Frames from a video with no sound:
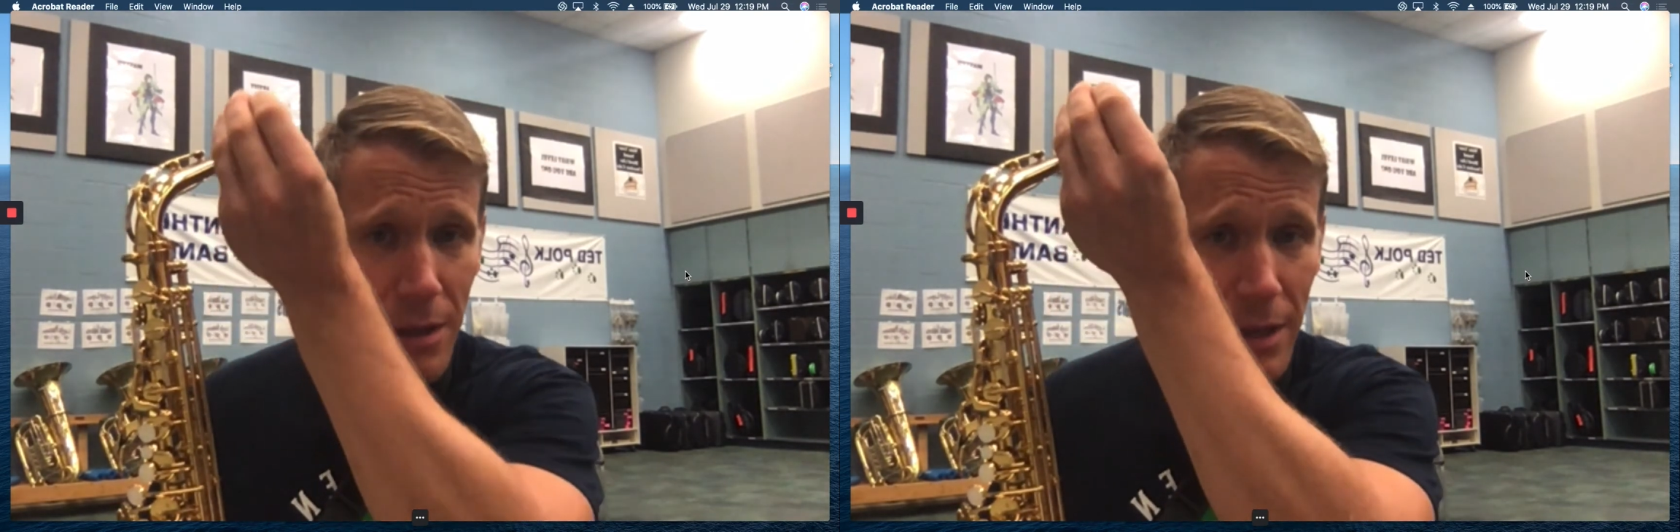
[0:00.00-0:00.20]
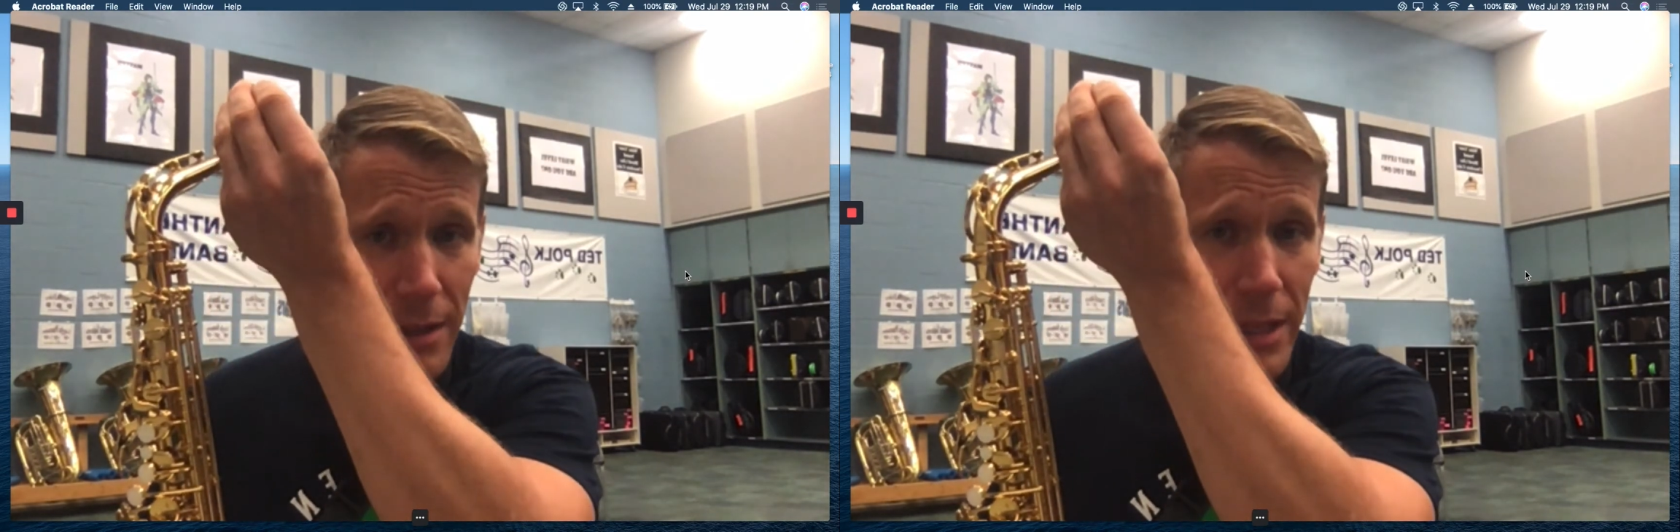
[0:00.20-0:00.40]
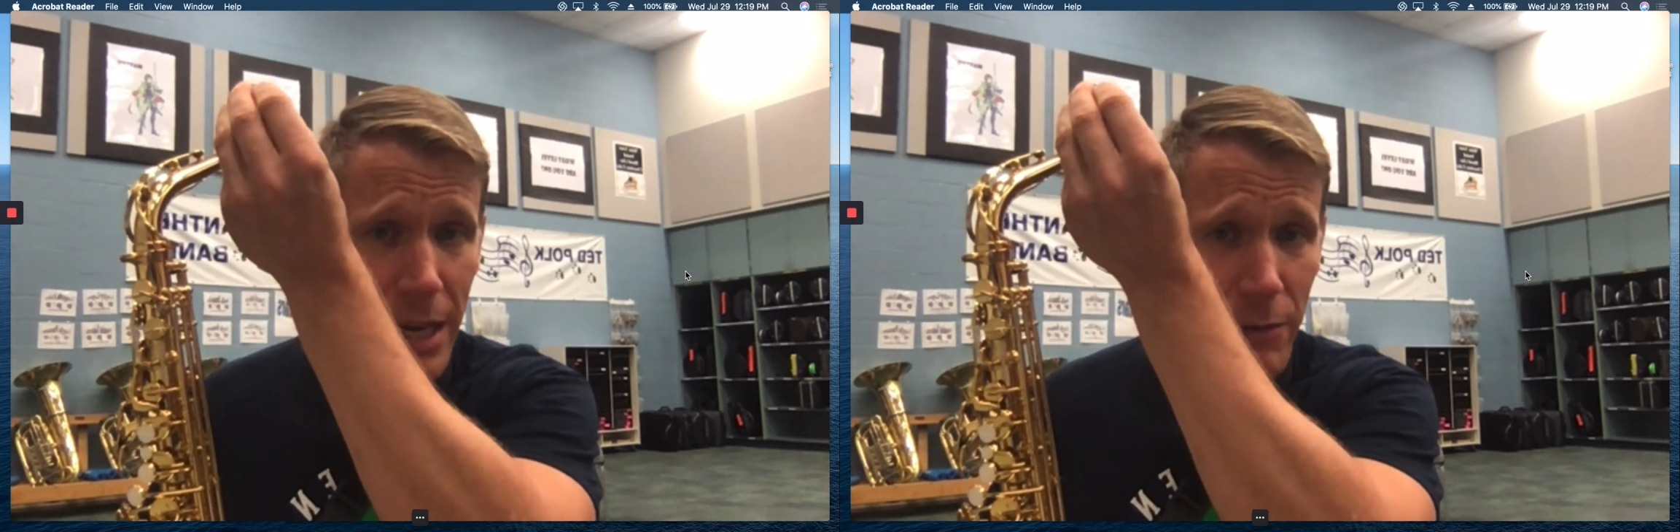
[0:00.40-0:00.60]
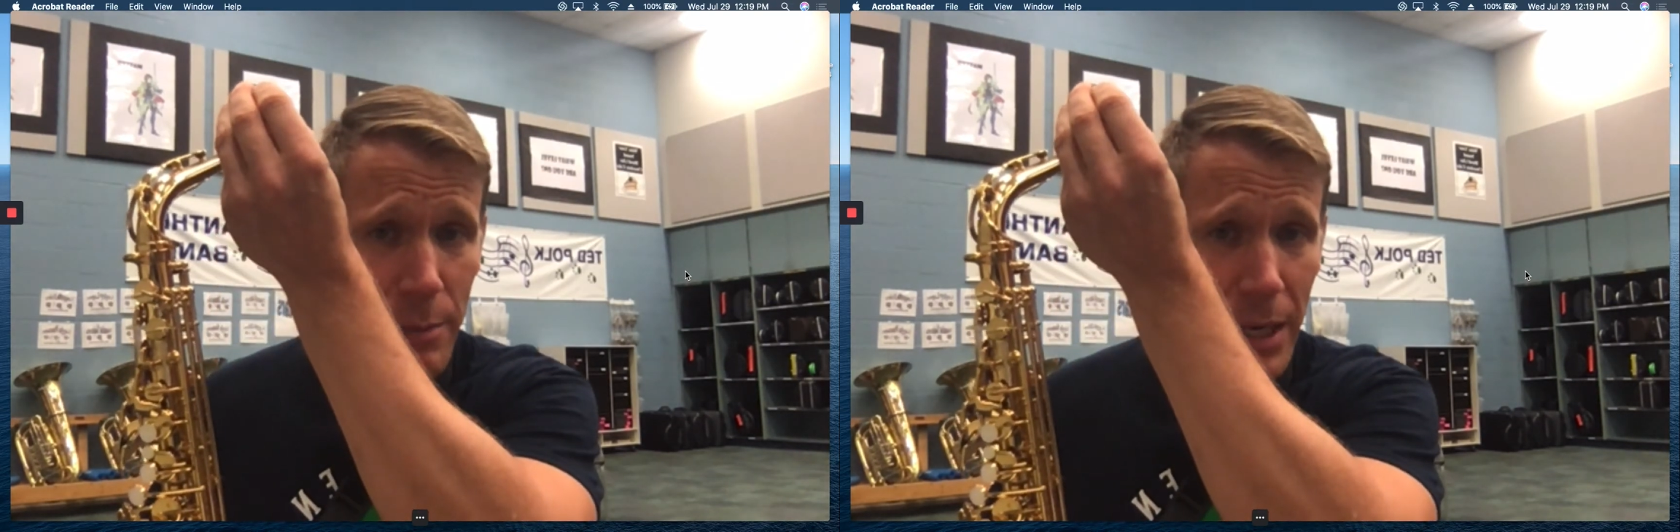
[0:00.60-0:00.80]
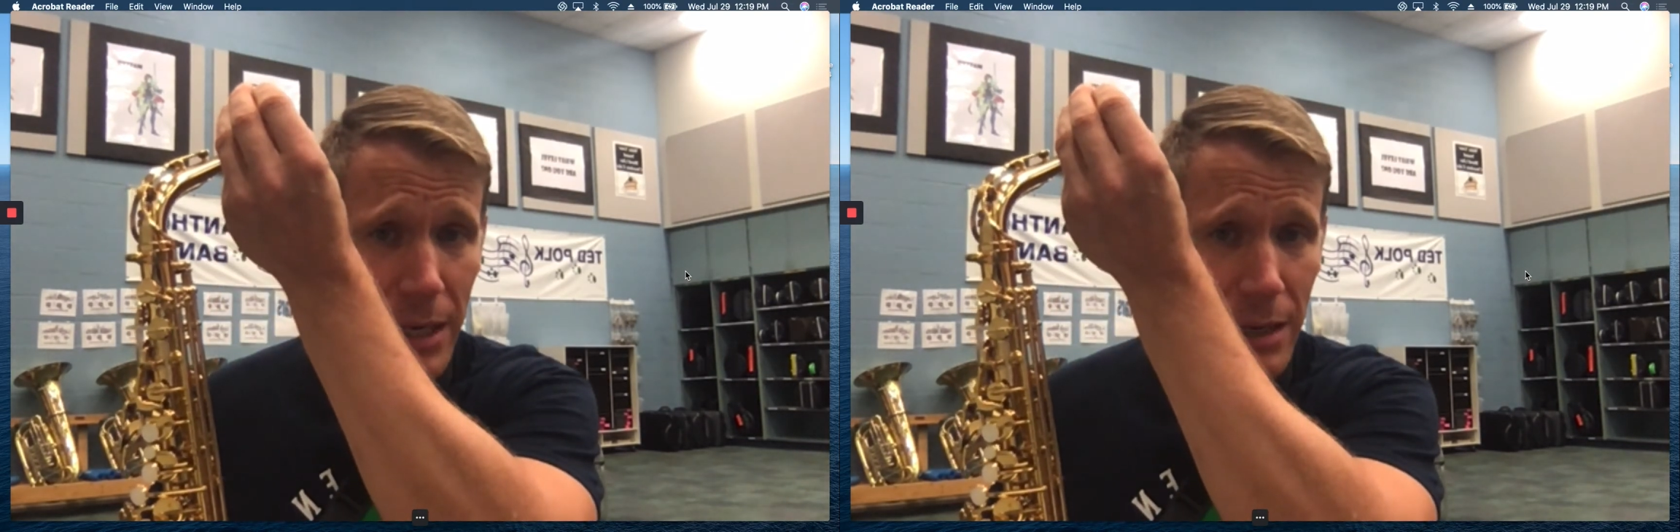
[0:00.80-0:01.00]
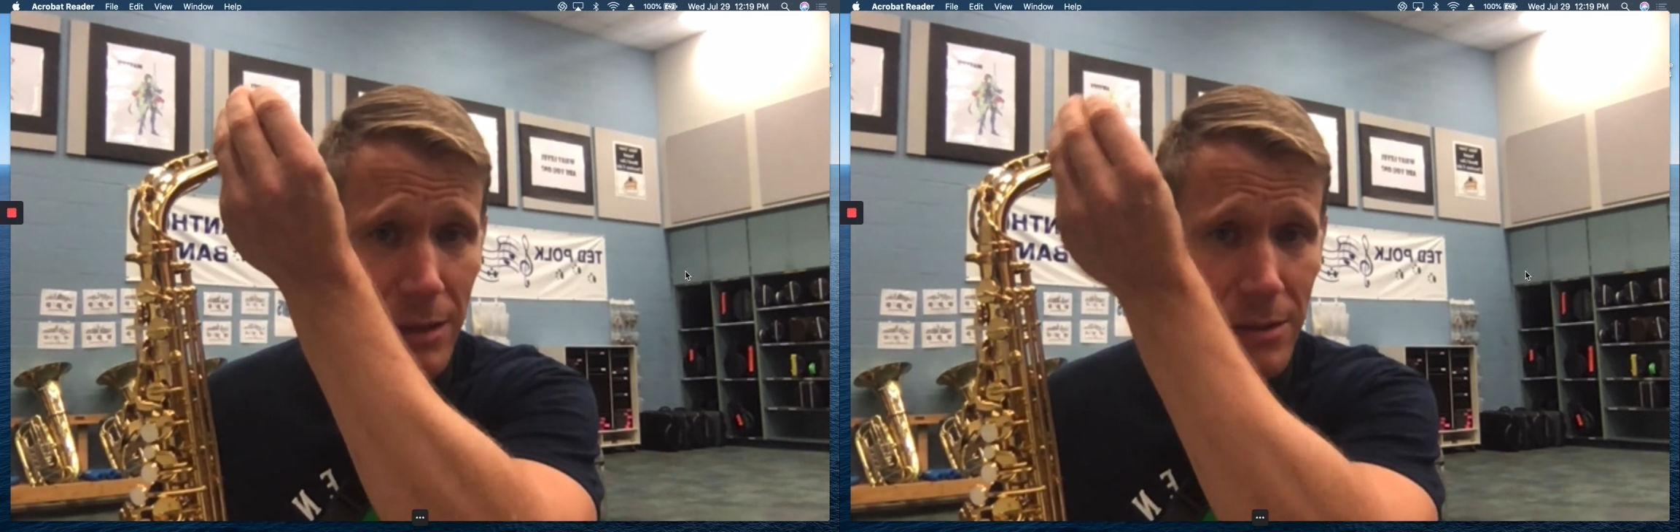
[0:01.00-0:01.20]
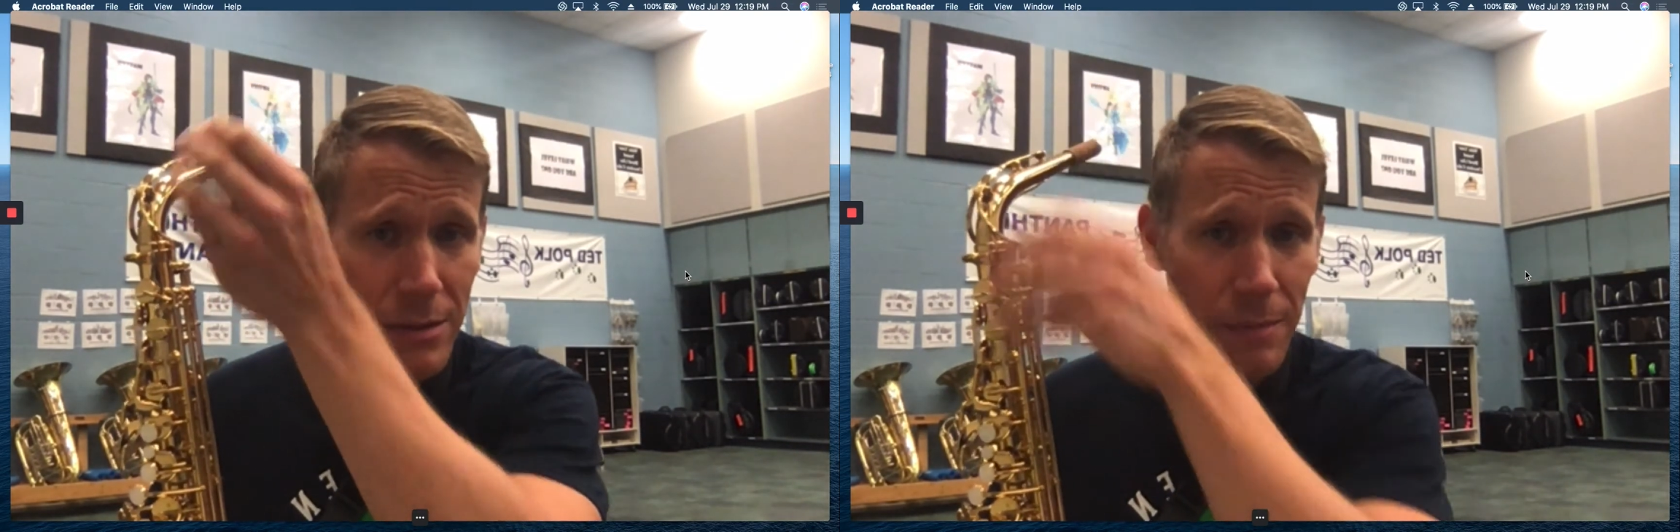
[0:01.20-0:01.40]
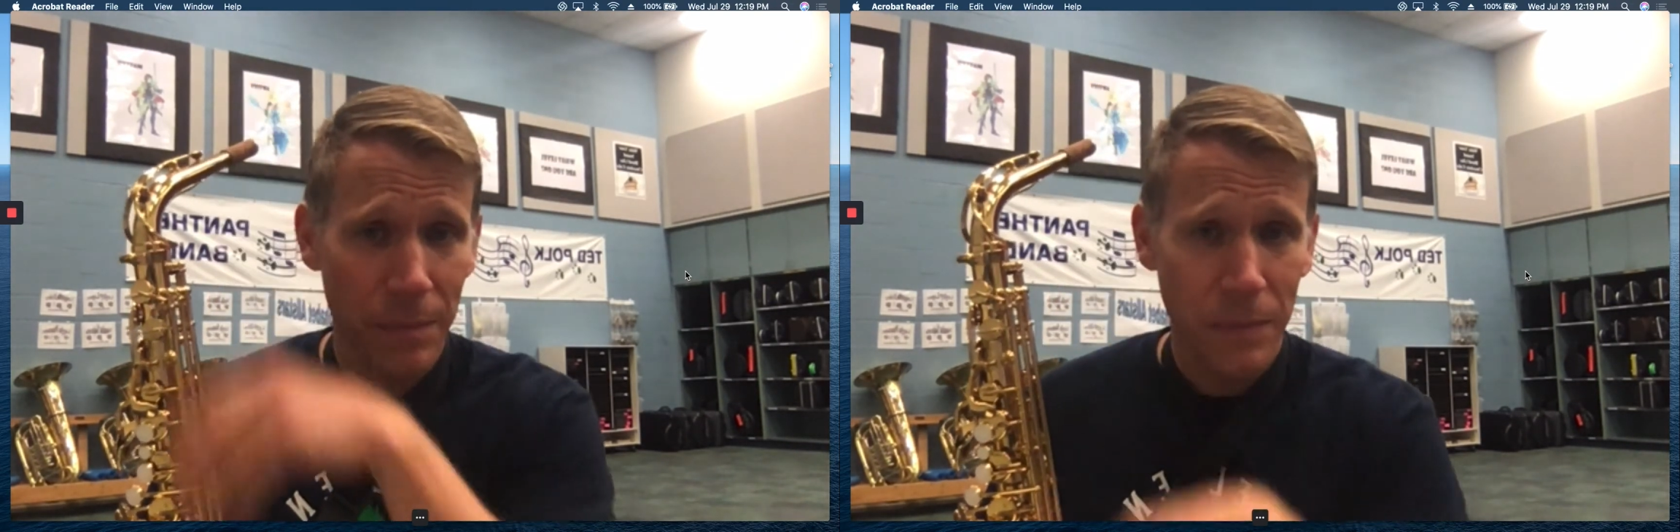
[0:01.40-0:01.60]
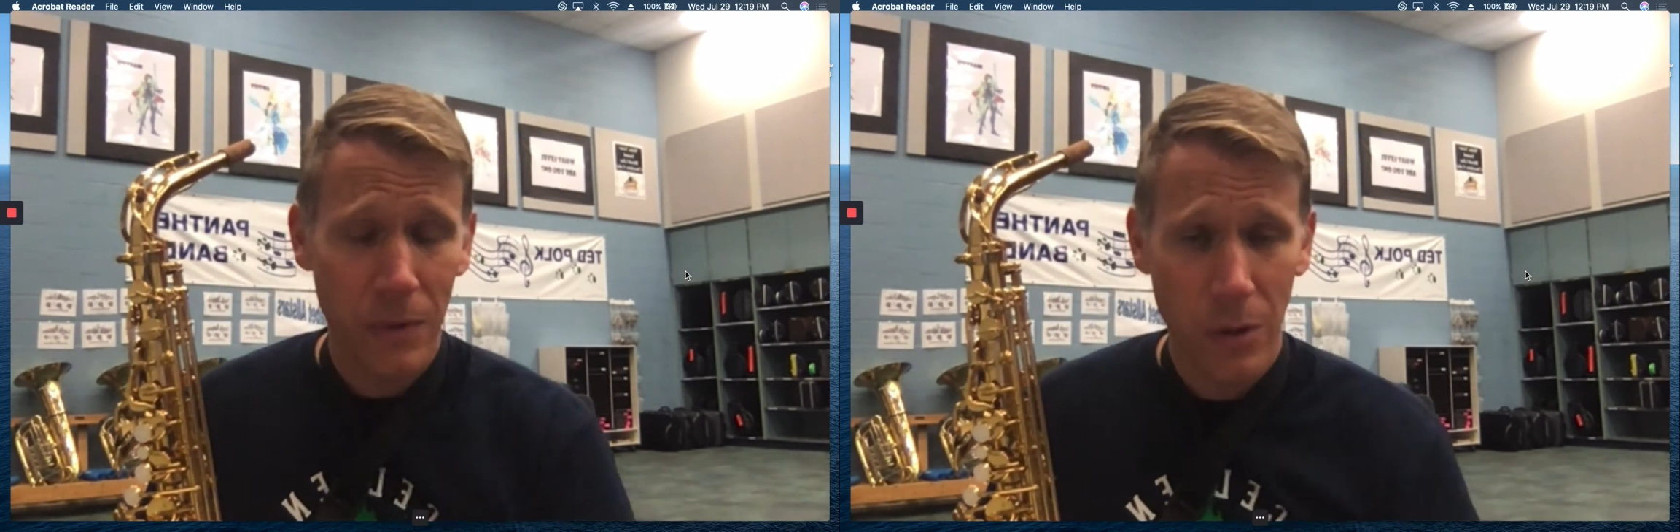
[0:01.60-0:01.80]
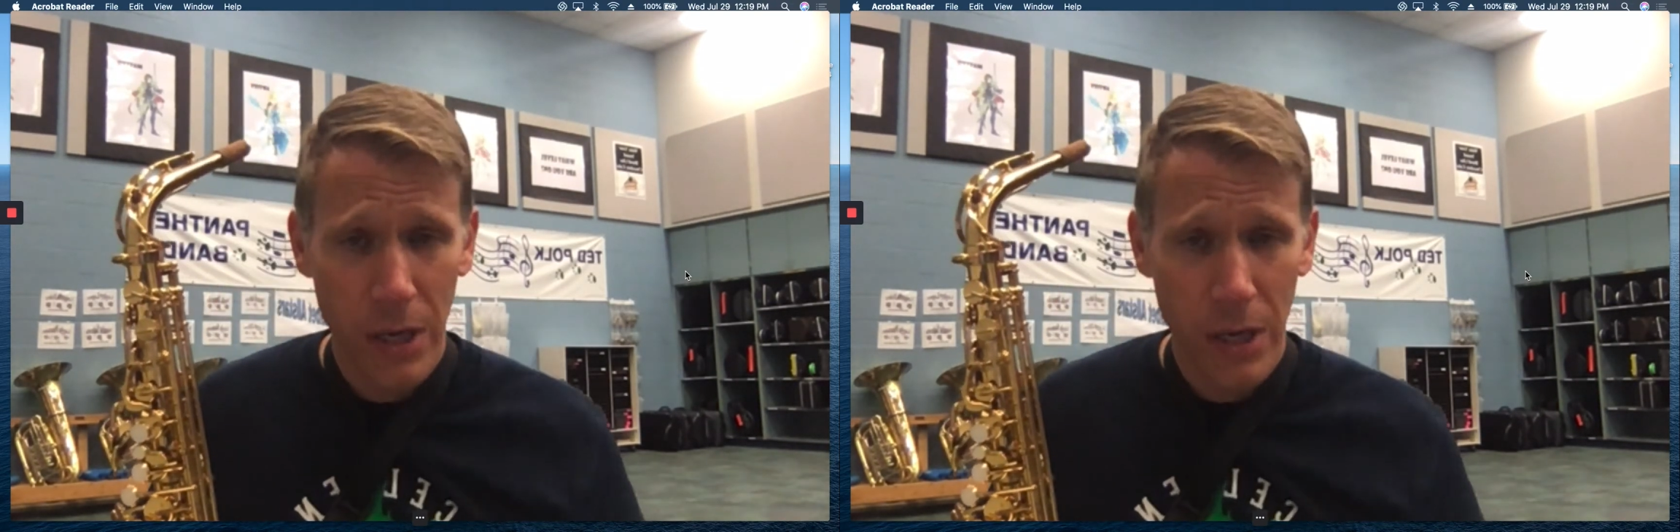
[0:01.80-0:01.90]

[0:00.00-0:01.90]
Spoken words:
than everybody else, okay?